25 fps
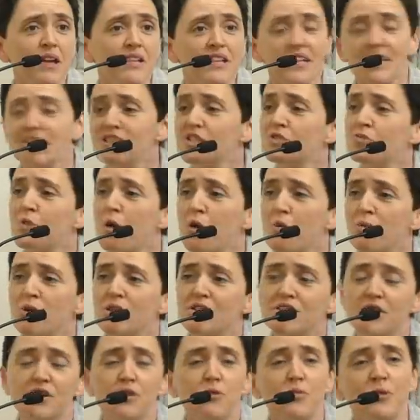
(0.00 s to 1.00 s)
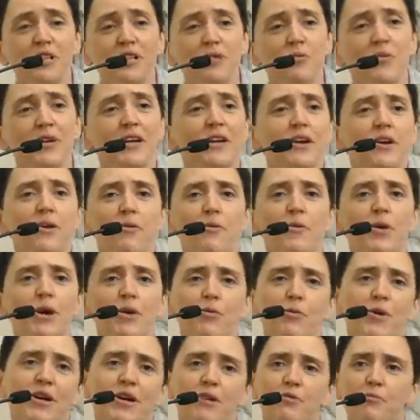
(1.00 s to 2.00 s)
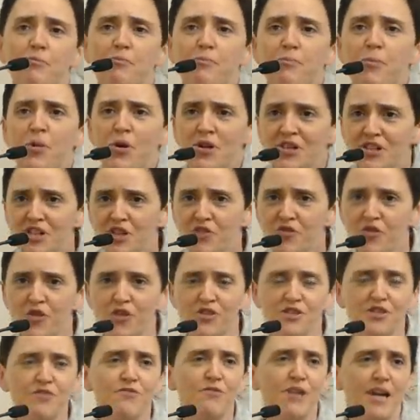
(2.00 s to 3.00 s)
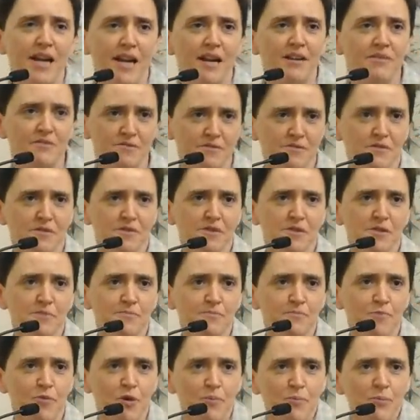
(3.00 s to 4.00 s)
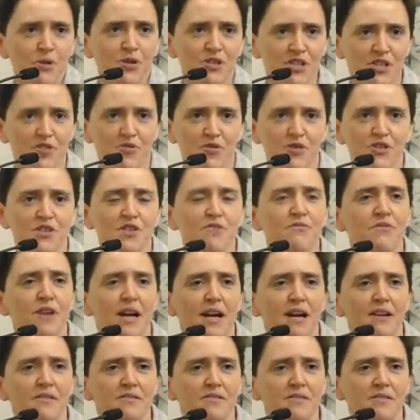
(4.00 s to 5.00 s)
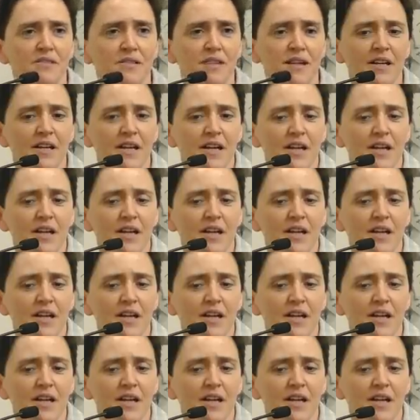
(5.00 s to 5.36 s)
This is what we do. We pussyfoot around. We pussyfoot around.